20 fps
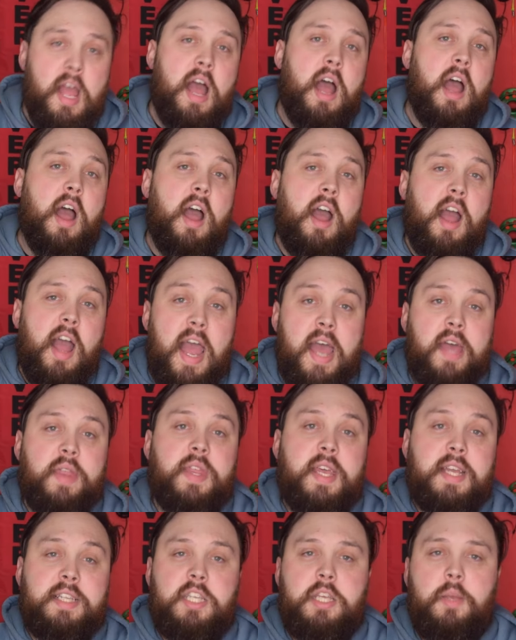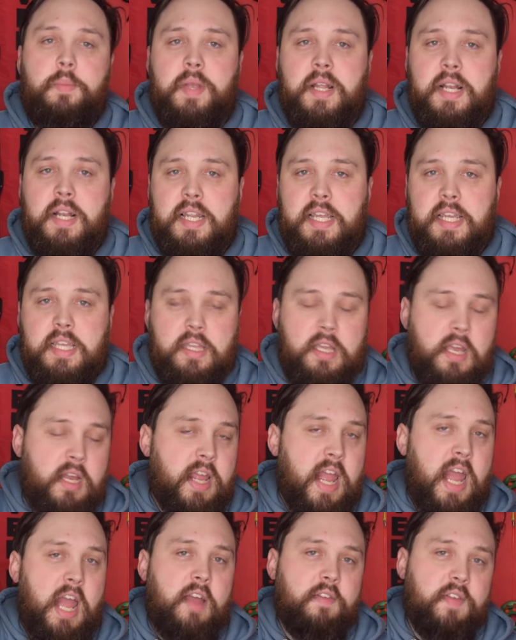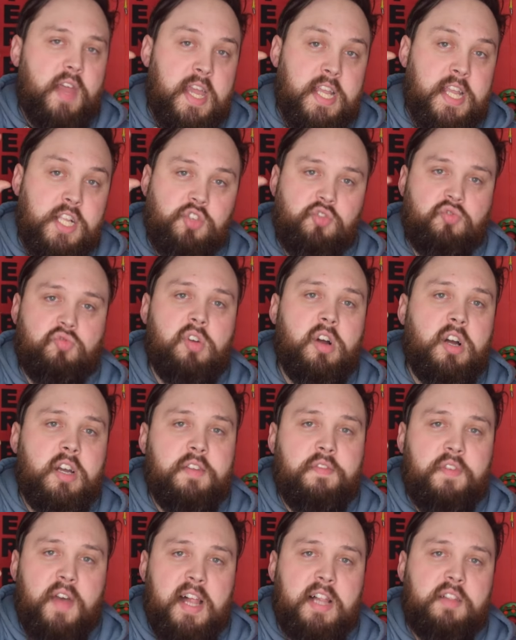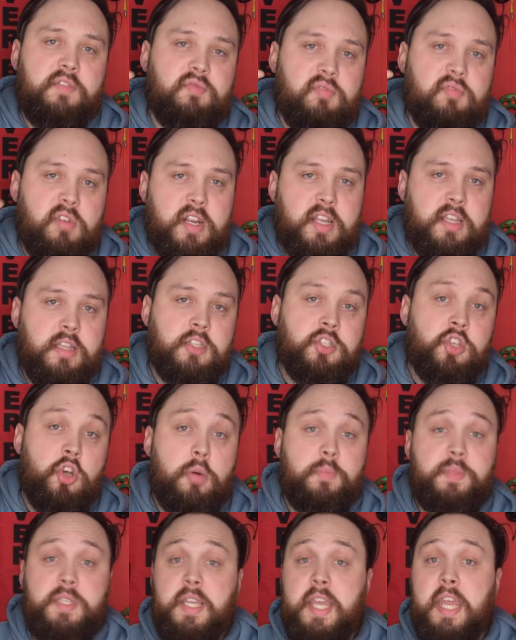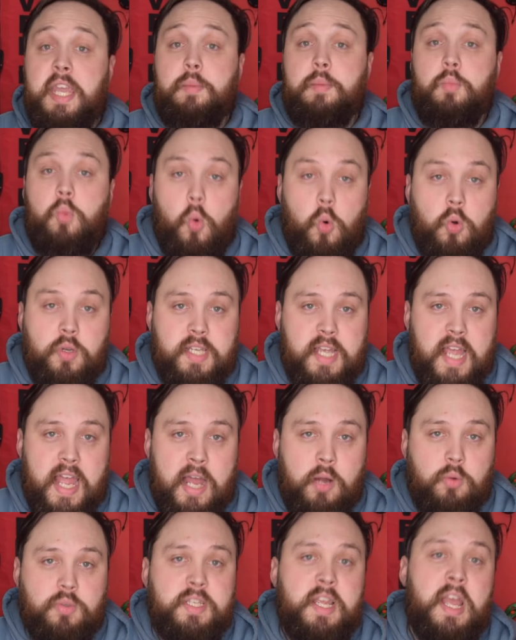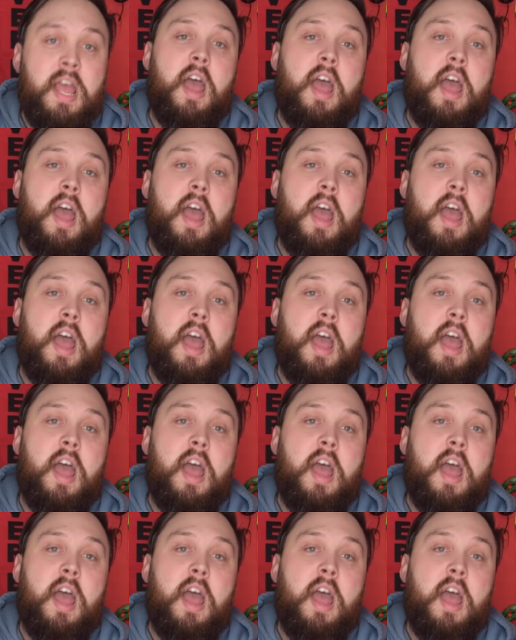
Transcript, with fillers: and they're typically going to have a dry valve right at the top to keep water out,